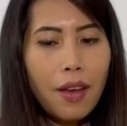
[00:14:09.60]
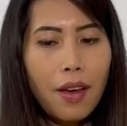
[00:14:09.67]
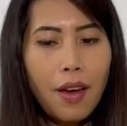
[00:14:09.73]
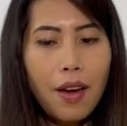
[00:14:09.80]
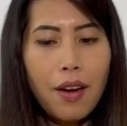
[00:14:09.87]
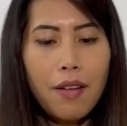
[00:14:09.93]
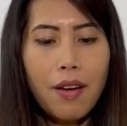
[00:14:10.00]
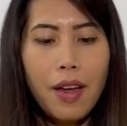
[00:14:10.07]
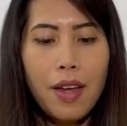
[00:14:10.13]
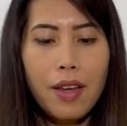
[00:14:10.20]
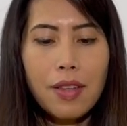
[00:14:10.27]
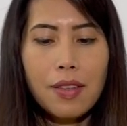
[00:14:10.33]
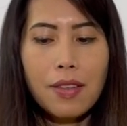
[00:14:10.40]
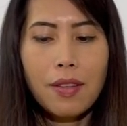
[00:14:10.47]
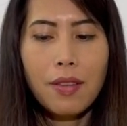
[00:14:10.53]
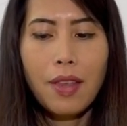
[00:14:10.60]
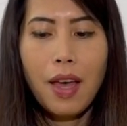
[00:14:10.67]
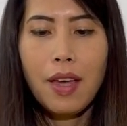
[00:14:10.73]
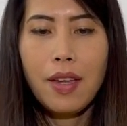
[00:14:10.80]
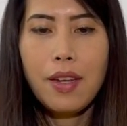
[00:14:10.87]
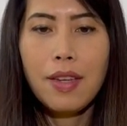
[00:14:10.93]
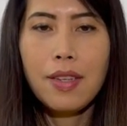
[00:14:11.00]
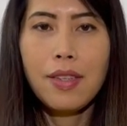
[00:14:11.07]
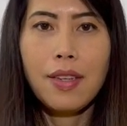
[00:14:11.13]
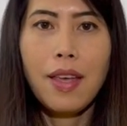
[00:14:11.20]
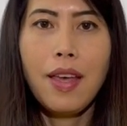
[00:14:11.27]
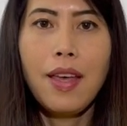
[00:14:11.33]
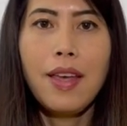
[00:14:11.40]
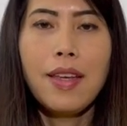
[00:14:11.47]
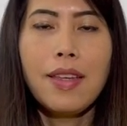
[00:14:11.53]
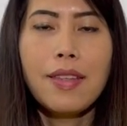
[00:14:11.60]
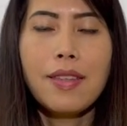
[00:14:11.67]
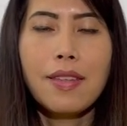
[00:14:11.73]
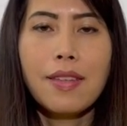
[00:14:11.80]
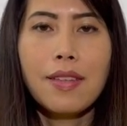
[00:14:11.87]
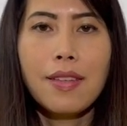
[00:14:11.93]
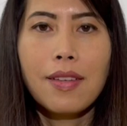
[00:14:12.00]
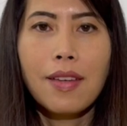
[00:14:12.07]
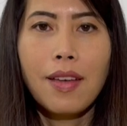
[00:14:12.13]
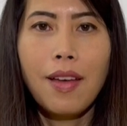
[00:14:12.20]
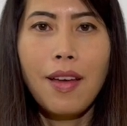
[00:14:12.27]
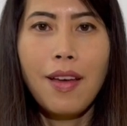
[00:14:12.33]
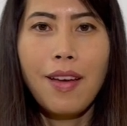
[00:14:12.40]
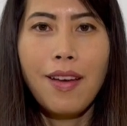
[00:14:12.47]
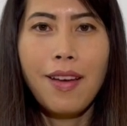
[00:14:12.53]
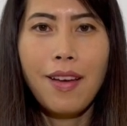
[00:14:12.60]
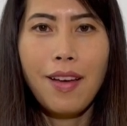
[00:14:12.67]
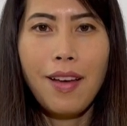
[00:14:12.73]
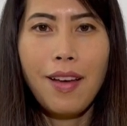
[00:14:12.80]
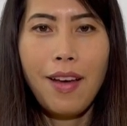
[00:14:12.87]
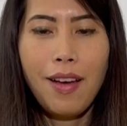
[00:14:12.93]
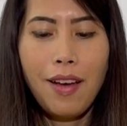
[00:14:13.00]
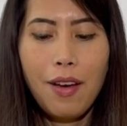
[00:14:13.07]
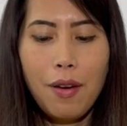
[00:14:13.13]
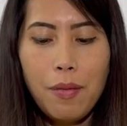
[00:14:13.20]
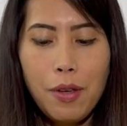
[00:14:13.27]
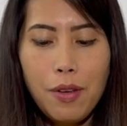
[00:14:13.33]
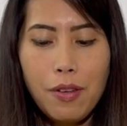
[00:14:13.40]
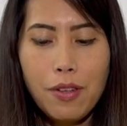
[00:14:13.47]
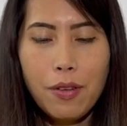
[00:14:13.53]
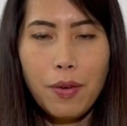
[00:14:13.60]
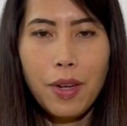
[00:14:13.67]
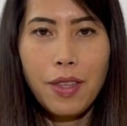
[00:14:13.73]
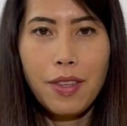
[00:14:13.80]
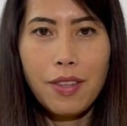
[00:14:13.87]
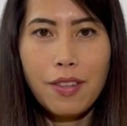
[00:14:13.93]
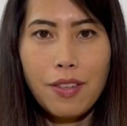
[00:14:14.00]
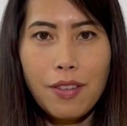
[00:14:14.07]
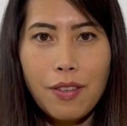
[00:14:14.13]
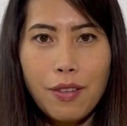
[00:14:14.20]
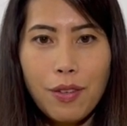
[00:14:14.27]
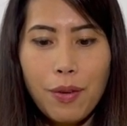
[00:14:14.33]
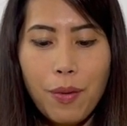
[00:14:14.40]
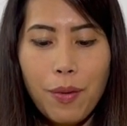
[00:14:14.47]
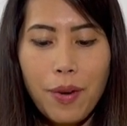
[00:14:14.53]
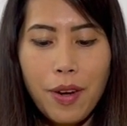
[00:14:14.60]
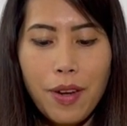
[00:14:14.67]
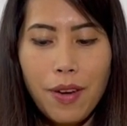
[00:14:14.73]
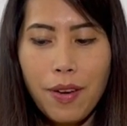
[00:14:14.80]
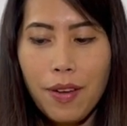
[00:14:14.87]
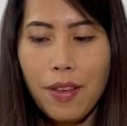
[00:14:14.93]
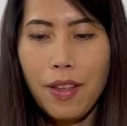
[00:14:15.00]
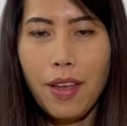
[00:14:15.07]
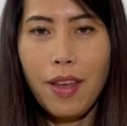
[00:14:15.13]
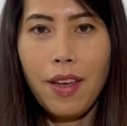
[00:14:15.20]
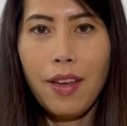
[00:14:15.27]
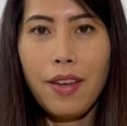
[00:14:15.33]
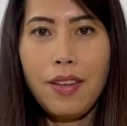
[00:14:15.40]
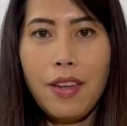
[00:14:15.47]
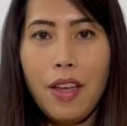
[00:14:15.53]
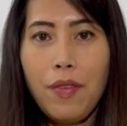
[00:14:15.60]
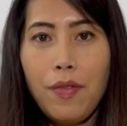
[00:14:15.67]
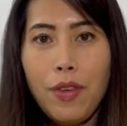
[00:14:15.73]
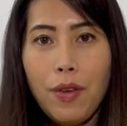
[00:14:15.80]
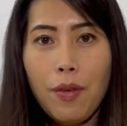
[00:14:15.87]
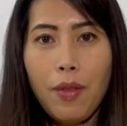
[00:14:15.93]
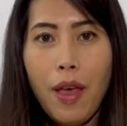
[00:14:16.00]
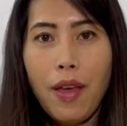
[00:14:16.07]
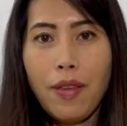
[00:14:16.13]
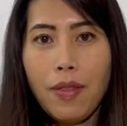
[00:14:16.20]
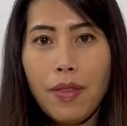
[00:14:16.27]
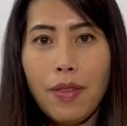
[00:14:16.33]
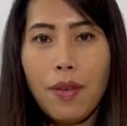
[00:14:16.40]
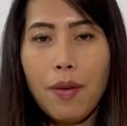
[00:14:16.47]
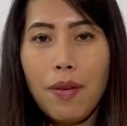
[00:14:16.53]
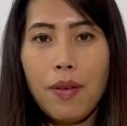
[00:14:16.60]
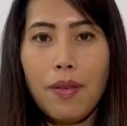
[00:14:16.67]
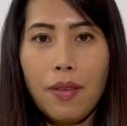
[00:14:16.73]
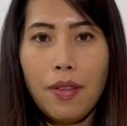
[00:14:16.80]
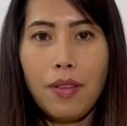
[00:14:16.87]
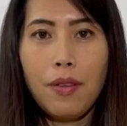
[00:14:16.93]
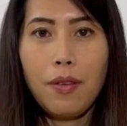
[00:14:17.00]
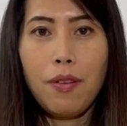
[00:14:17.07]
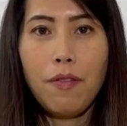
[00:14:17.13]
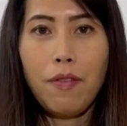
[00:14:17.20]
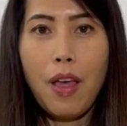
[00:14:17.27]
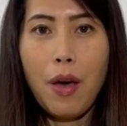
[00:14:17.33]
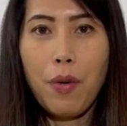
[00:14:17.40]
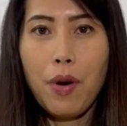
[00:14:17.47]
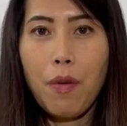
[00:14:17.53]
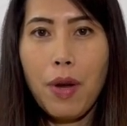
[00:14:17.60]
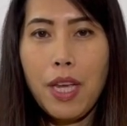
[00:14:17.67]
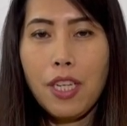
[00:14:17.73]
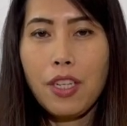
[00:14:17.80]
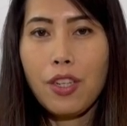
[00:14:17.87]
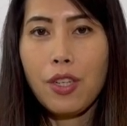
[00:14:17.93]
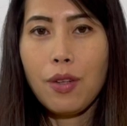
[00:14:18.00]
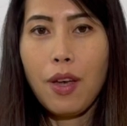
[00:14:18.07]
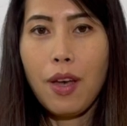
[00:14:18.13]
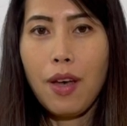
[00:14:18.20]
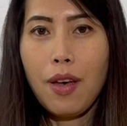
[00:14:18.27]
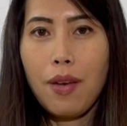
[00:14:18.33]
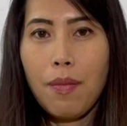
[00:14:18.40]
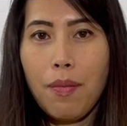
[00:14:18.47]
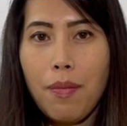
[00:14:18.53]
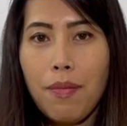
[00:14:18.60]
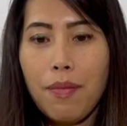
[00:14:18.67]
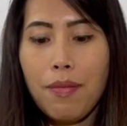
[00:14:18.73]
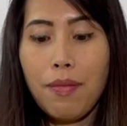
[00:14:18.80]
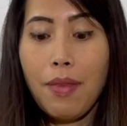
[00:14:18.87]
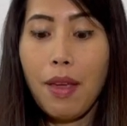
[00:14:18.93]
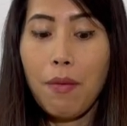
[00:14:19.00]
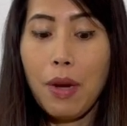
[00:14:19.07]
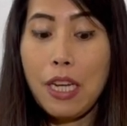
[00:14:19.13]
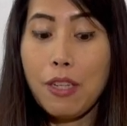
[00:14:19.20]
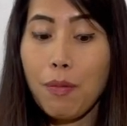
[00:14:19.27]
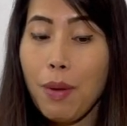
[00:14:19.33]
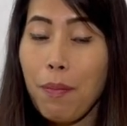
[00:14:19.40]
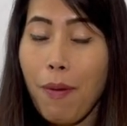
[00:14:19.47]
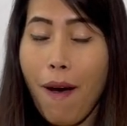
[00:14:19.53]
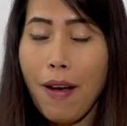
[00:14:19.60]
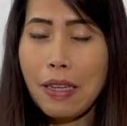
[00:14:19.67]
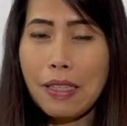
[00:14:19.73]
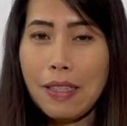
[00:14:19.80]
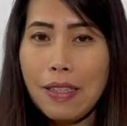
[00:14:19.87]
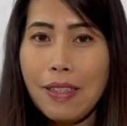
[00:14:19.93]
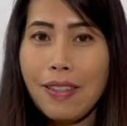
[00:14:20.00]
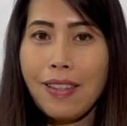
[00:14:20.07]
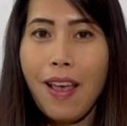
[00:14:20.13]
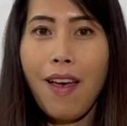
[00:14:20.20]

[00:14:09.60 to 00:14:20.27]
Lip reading: All right, so that is it. I hope you enjoyed this tutorial, and if you like the little flower arrangement boxes,